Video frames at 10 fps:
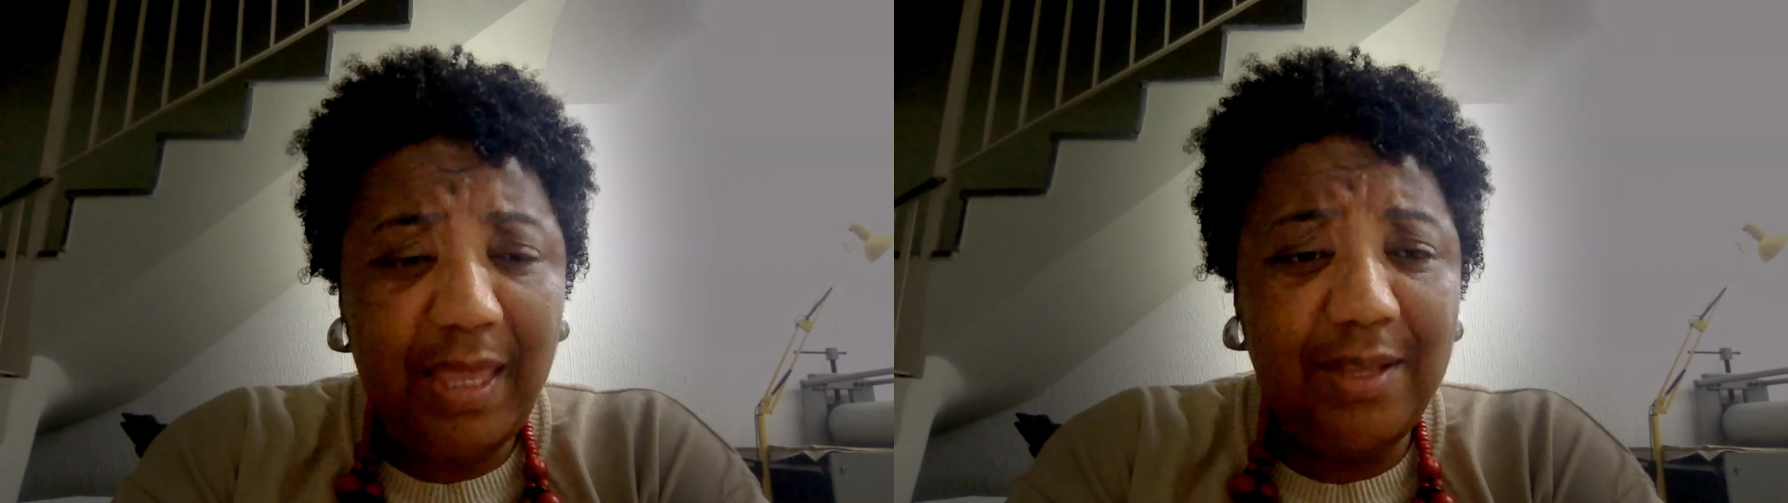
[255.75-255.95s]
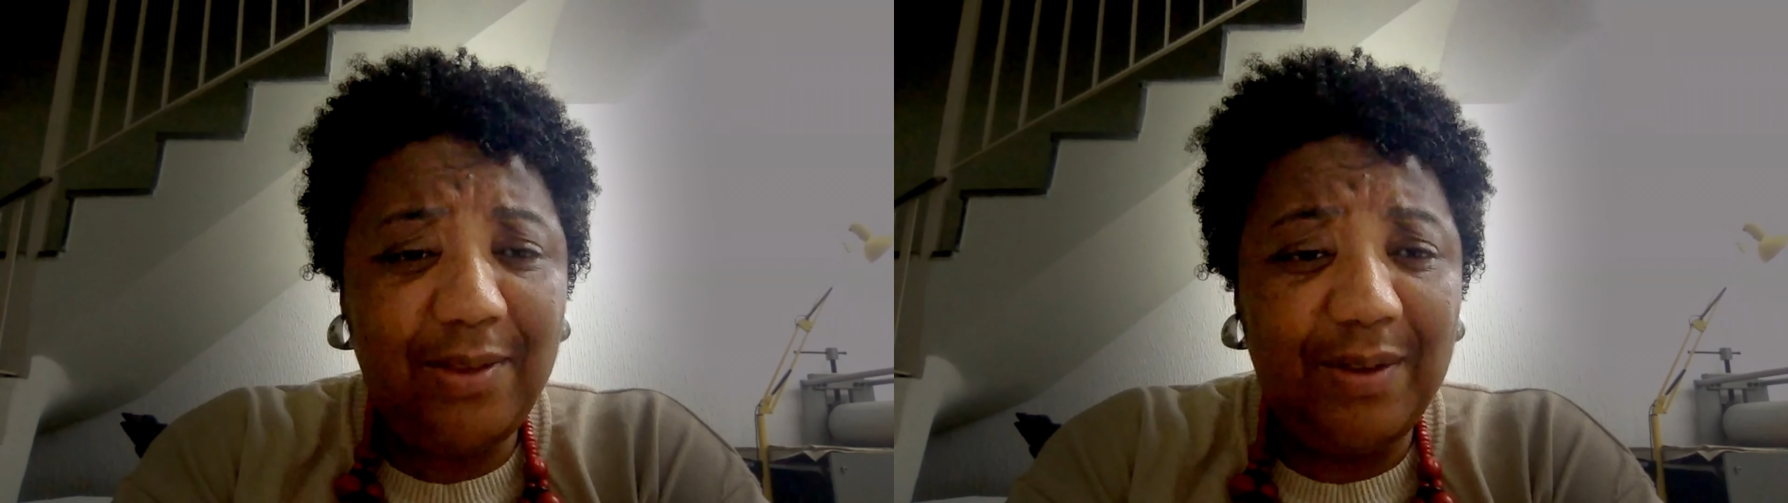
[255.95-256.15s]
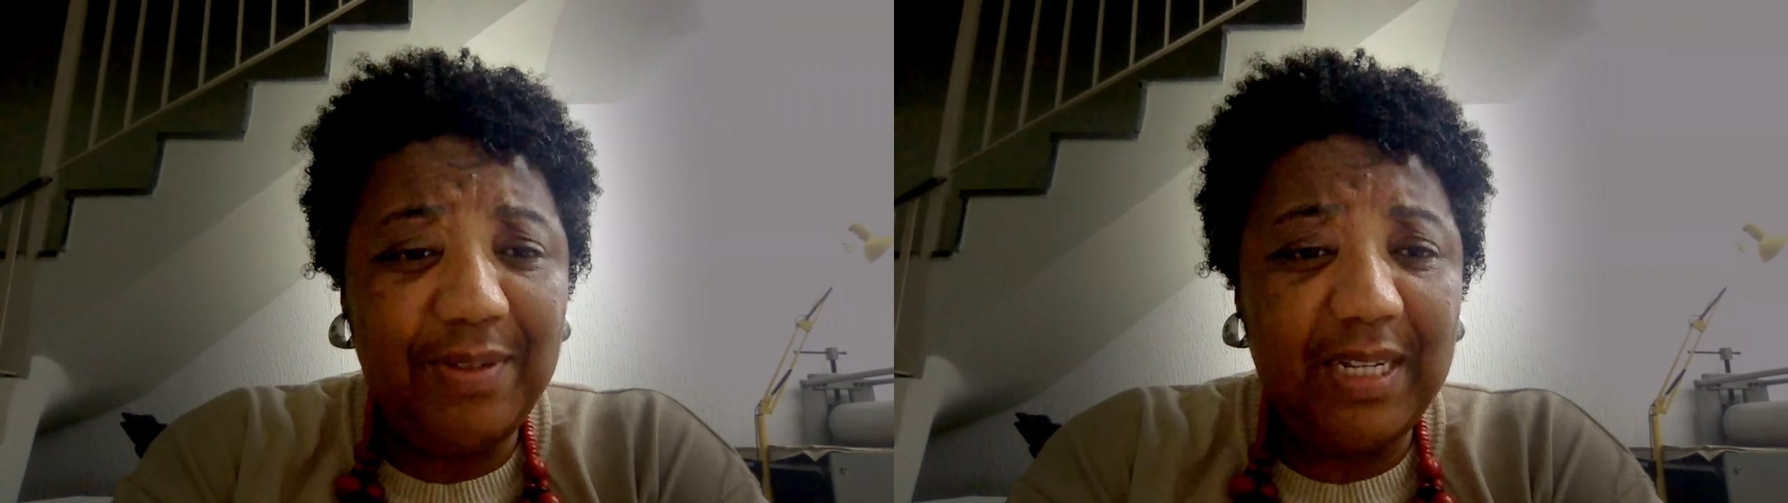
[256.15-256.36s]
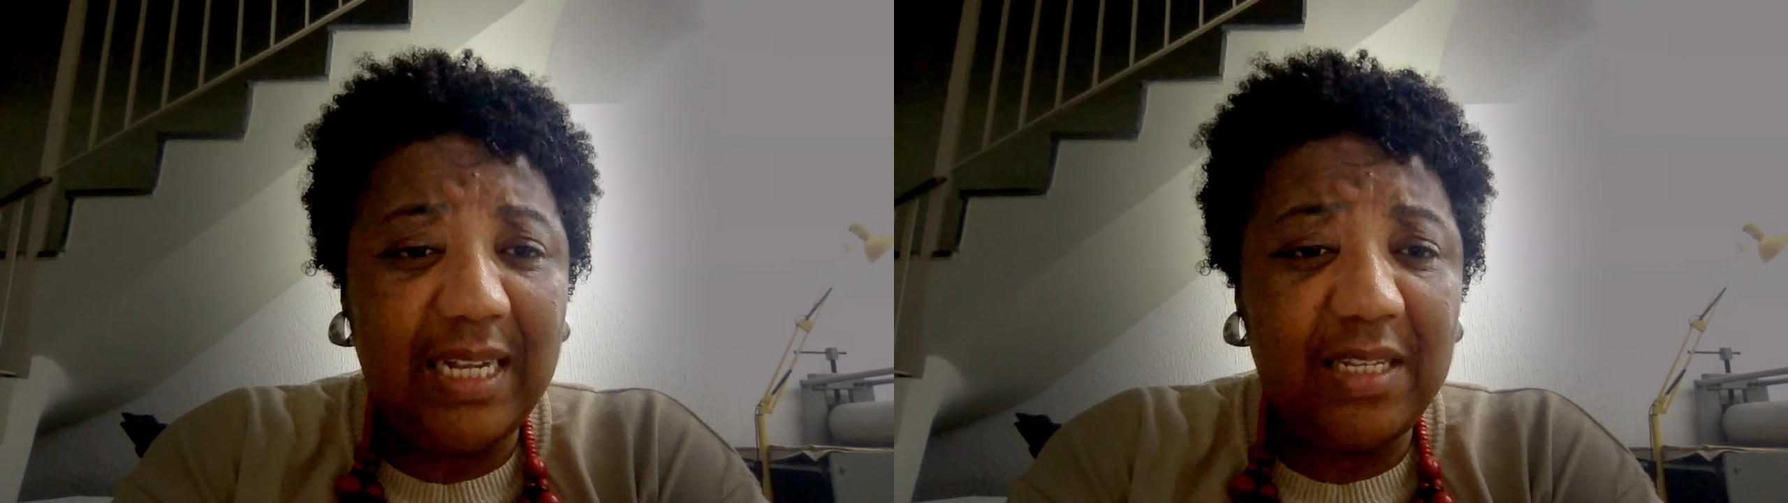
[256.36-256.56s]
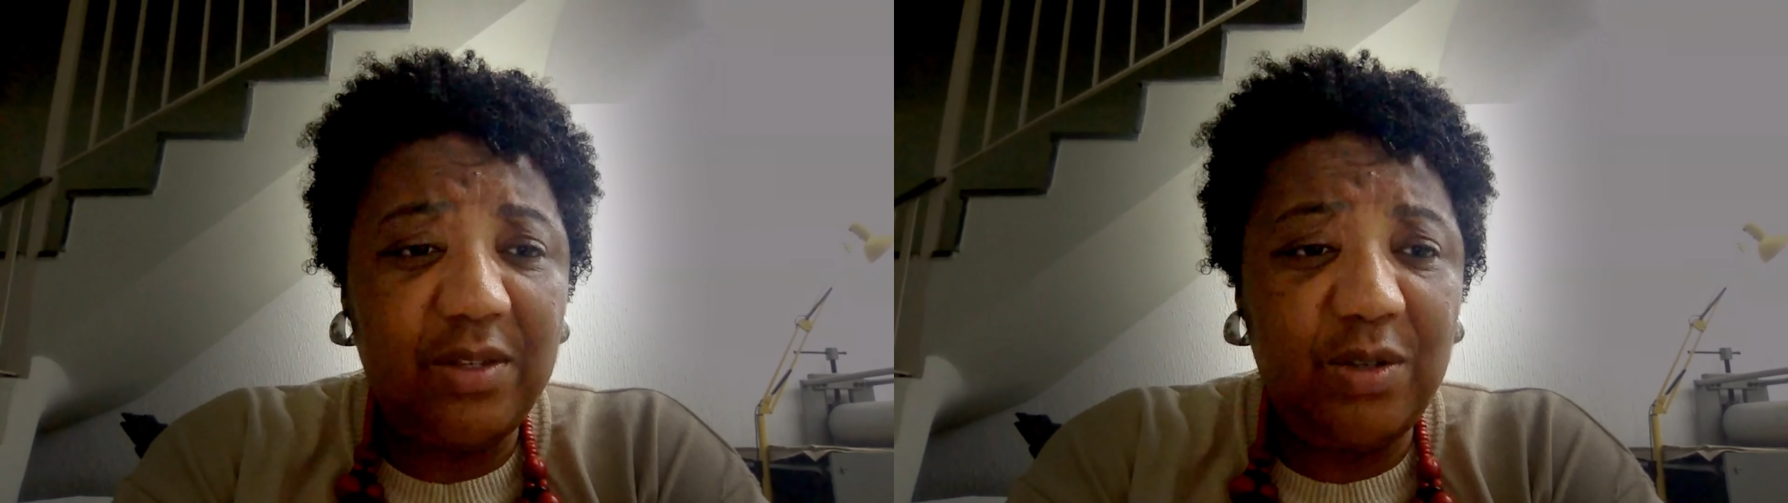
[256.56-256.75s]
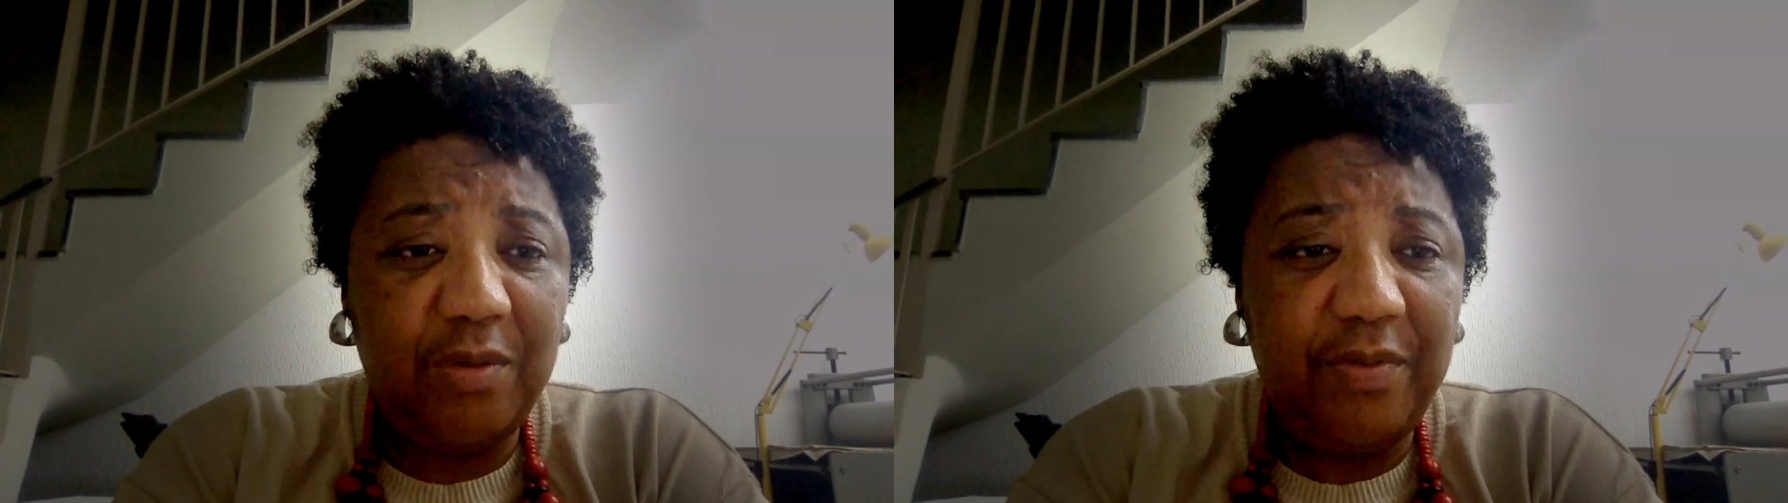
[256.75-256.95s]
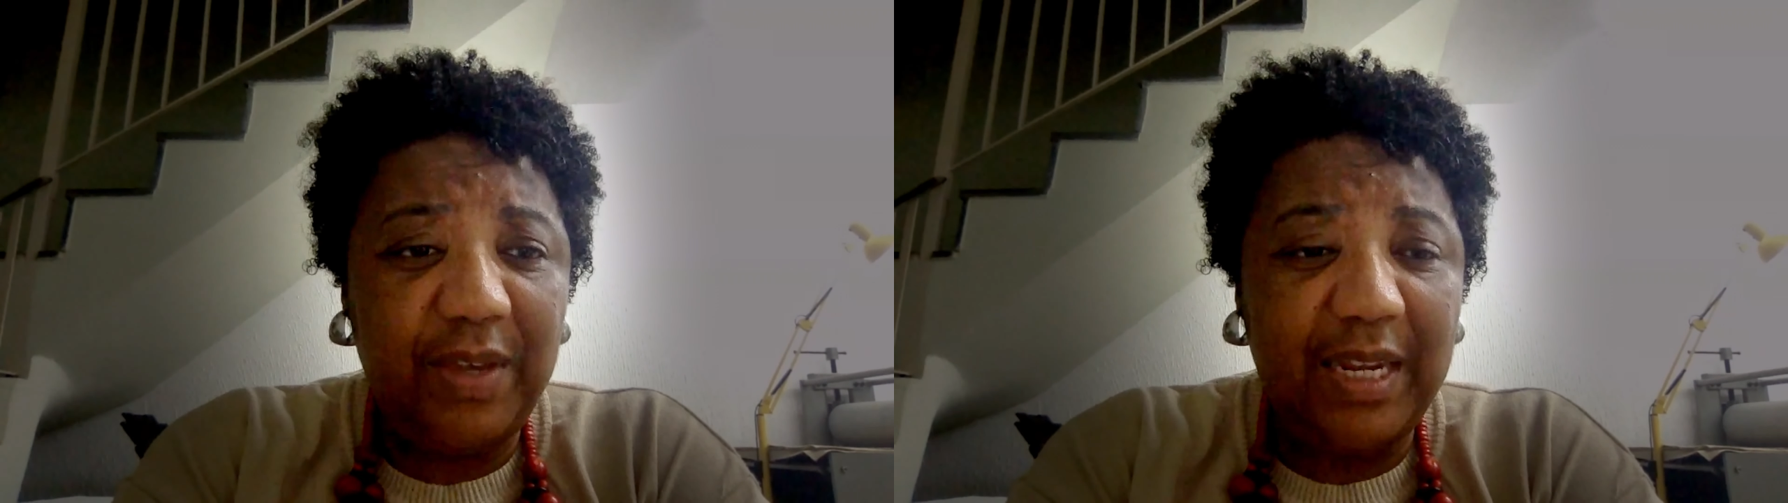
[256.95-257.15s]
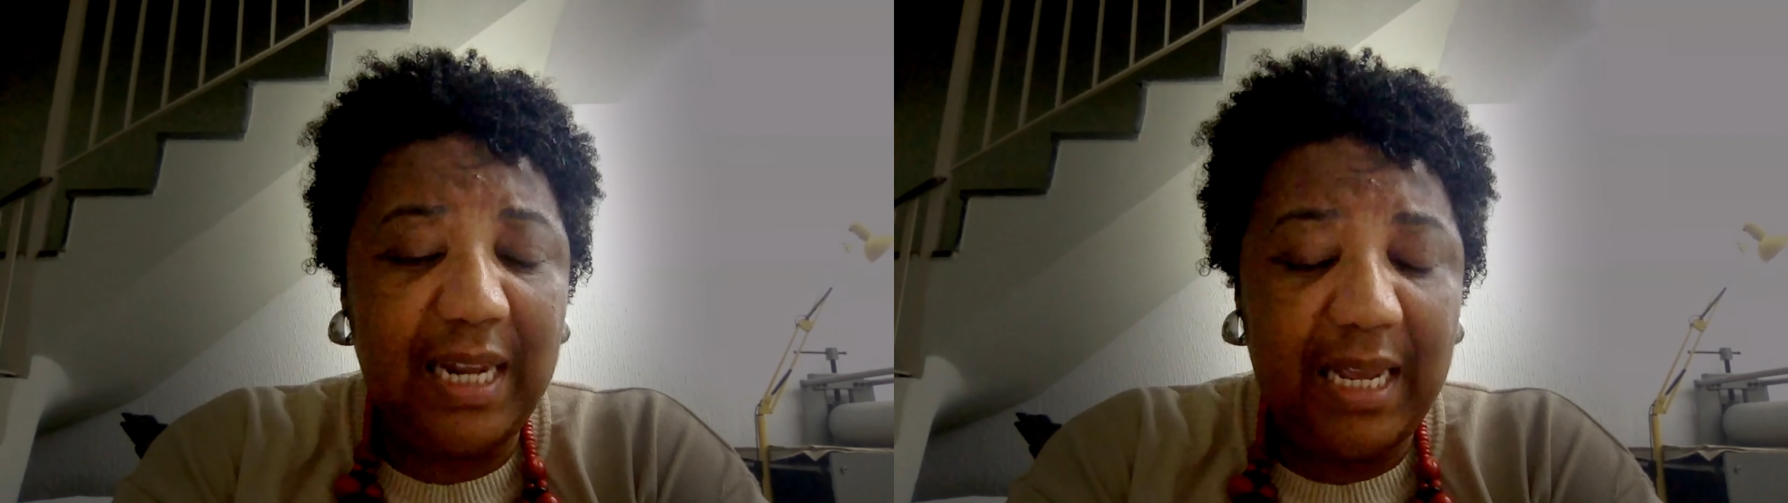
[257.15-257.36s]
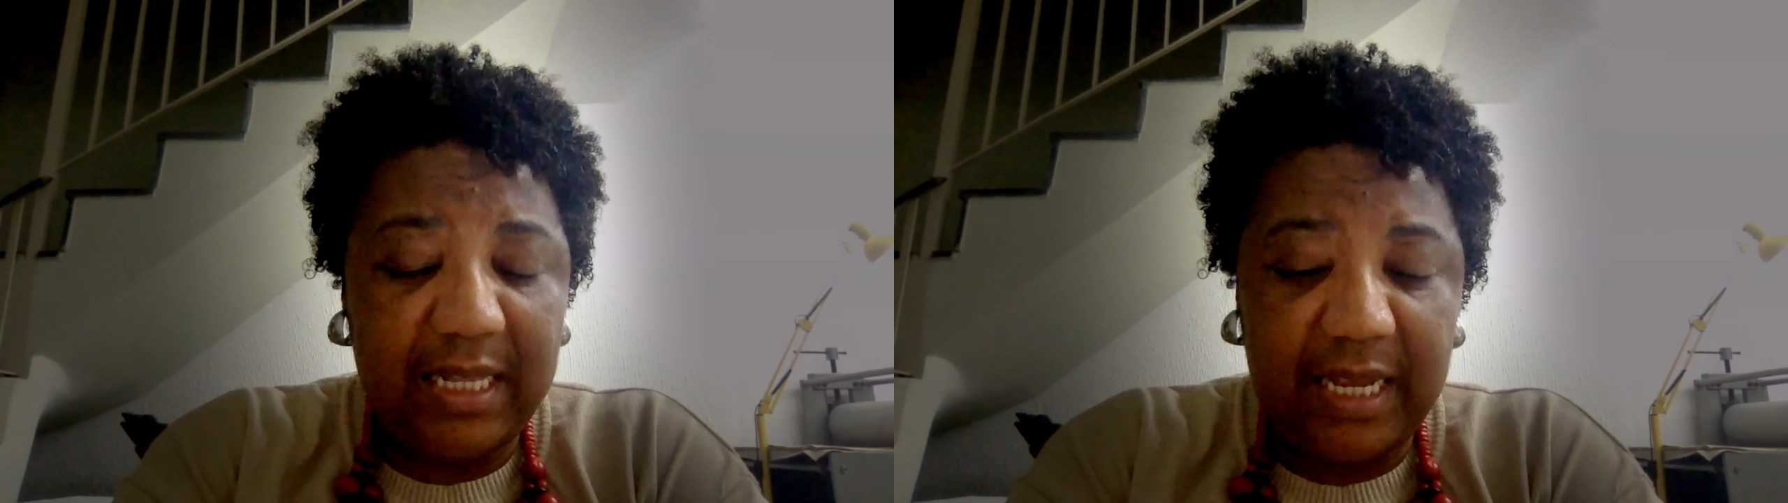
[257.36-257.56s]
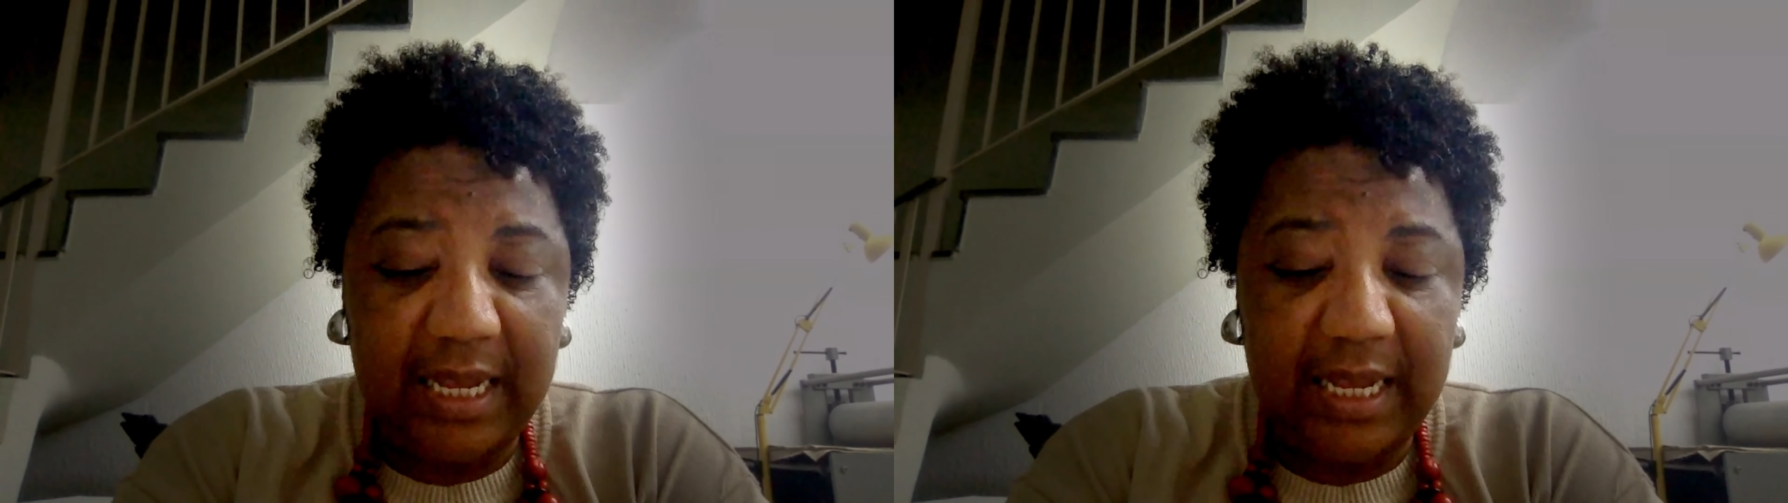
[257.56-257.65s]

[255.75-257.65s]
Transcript: So I think that's something that